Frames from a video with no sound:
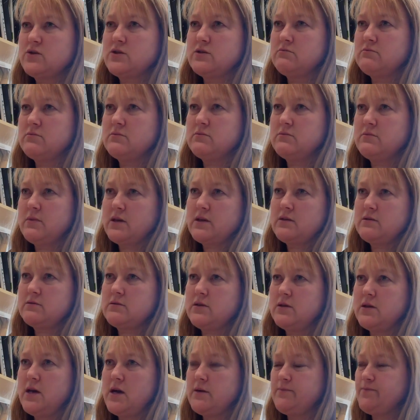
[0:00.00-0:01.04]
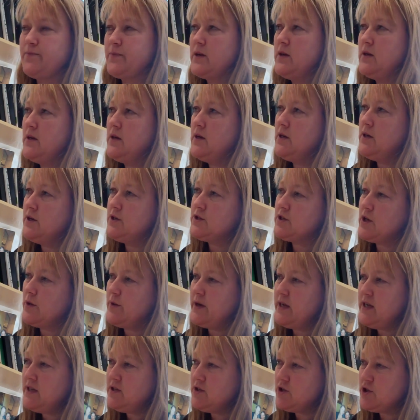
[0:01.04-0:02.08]
launch it. Go now. Yeah. So
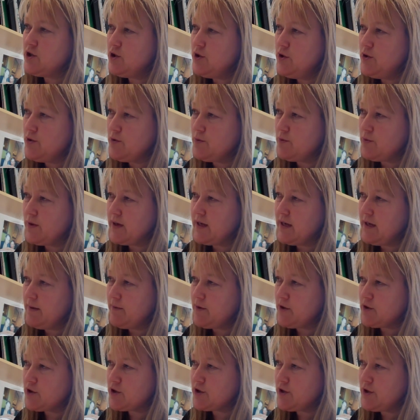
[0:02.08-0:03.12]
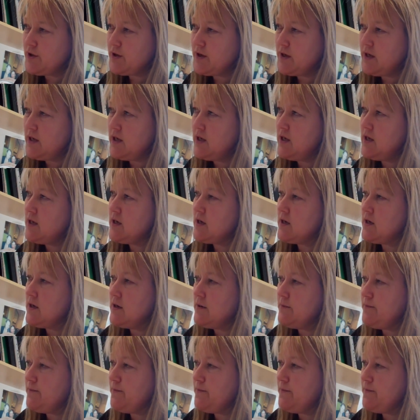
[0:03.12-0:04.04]
in Student Web, and I'll show you here,